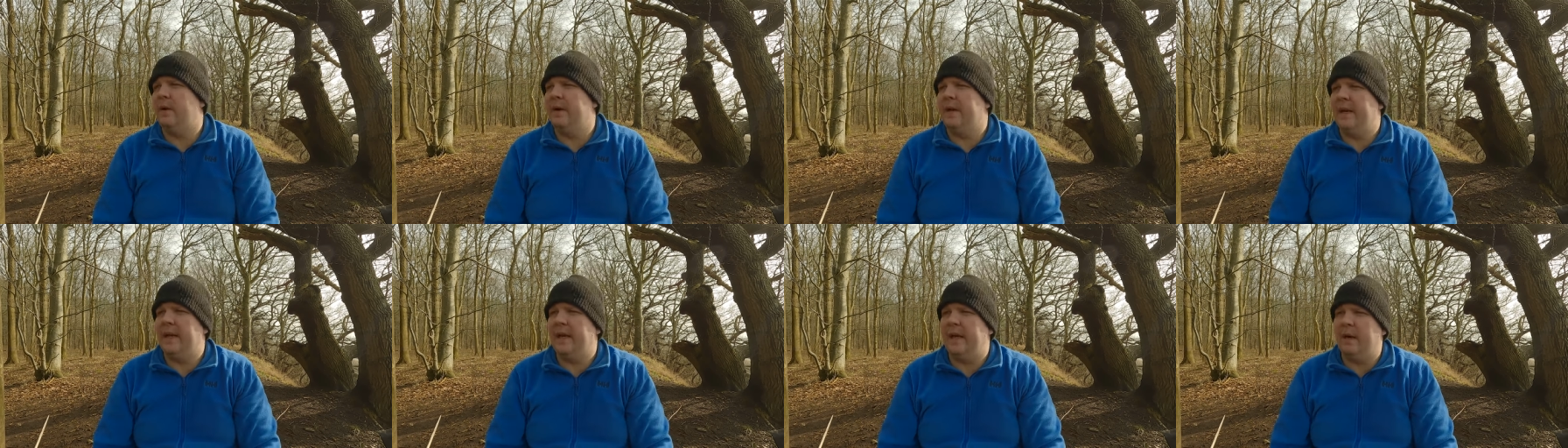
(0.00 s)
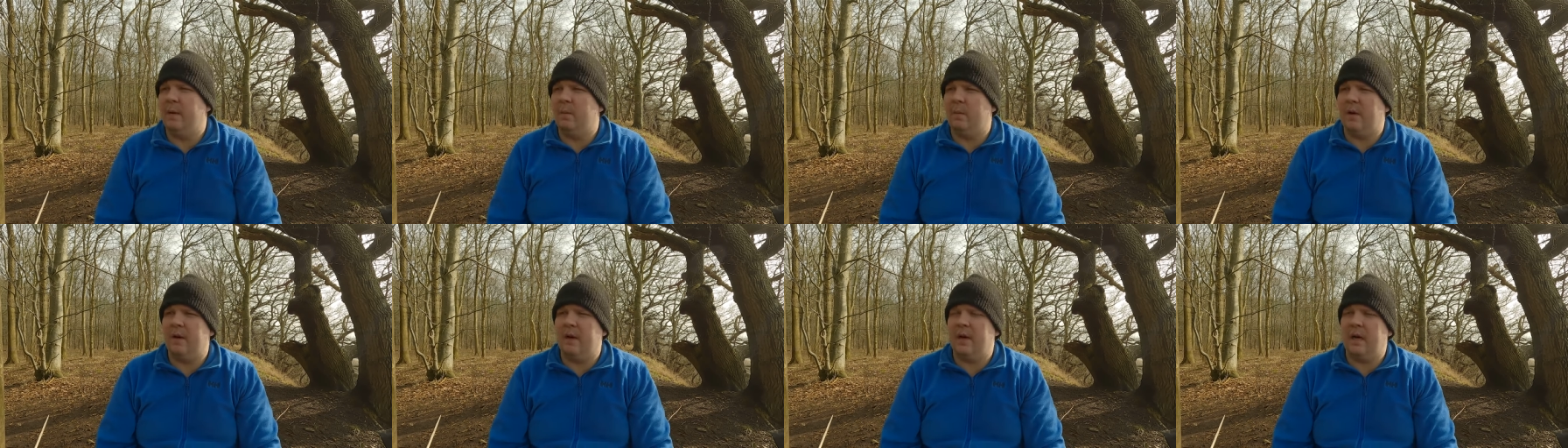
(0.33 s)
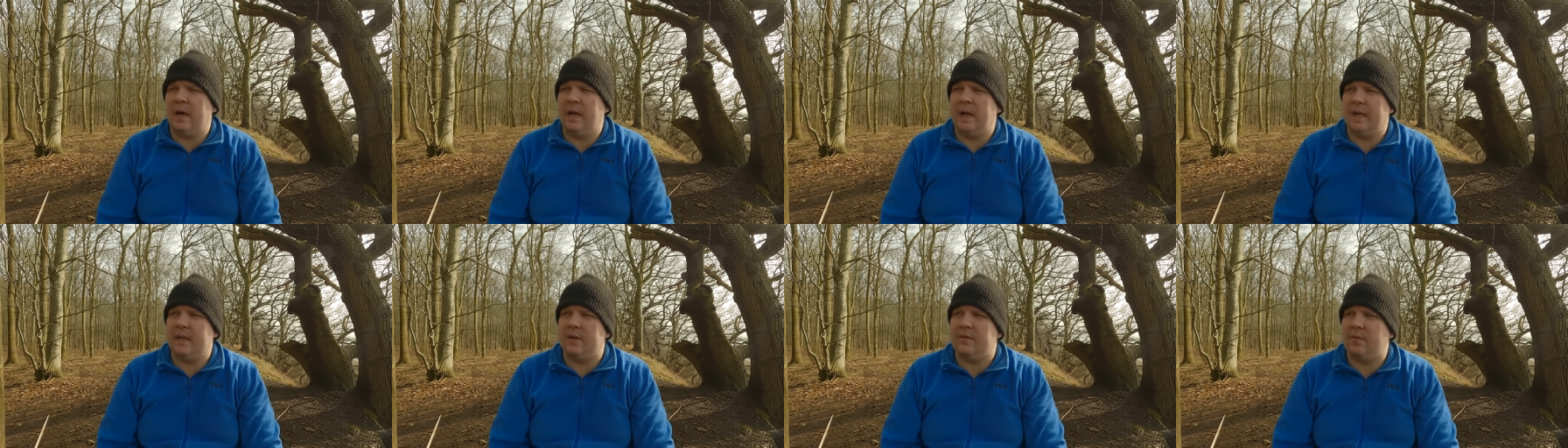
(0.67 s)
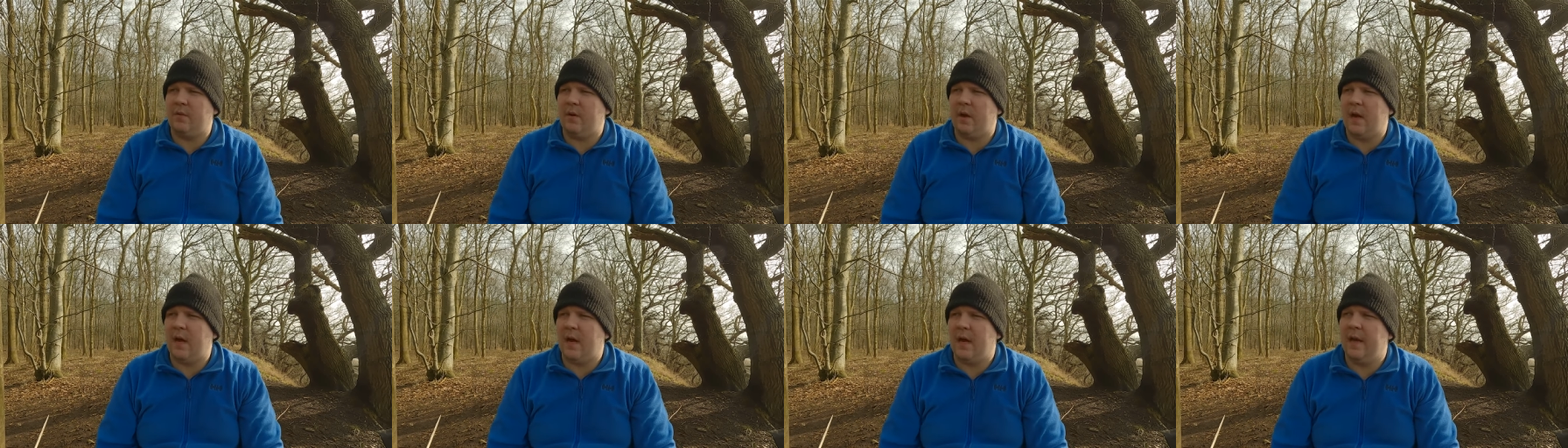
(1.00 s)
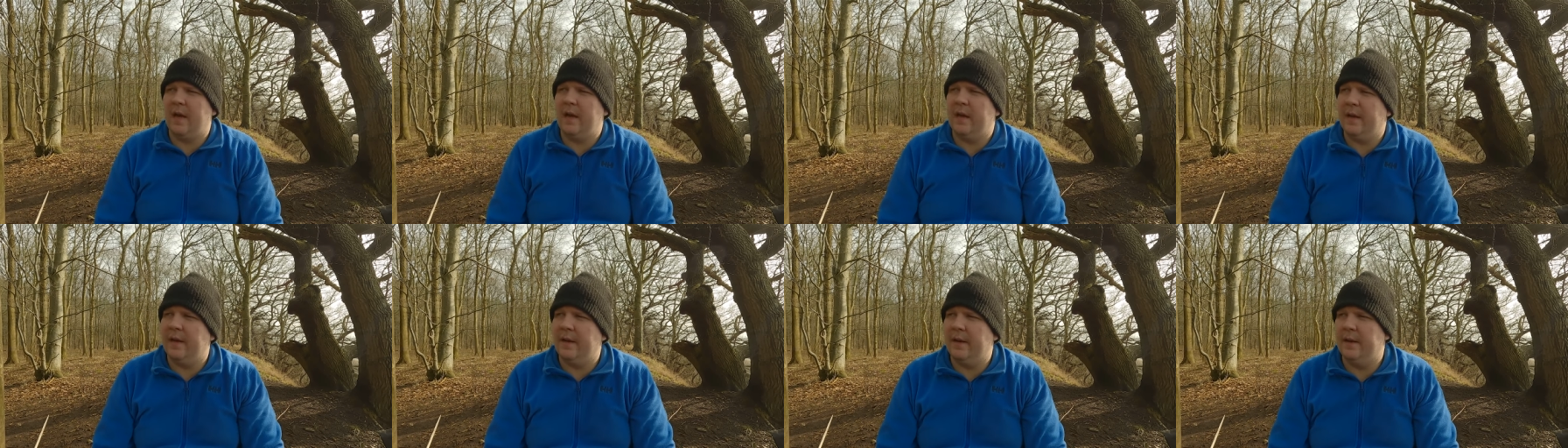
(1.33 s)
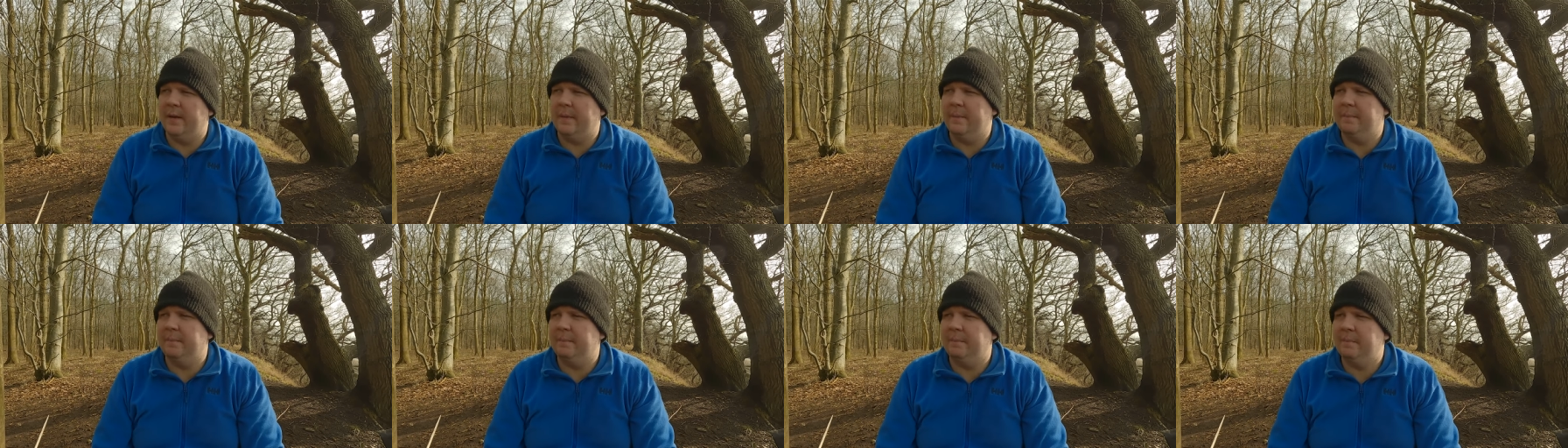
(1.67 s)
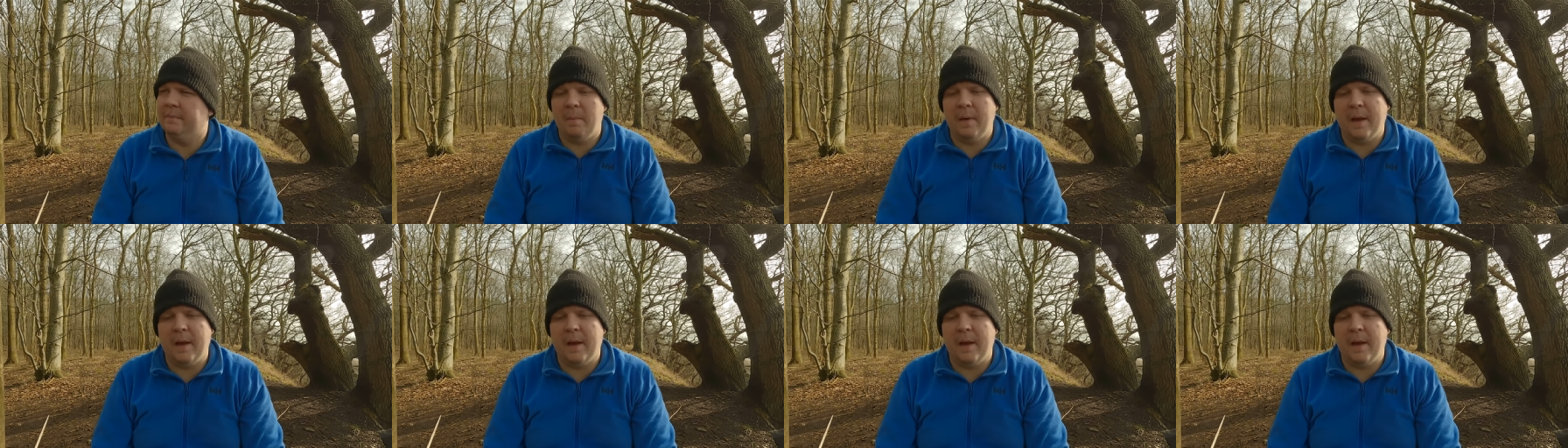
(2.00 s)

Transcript: One day I want to like try um,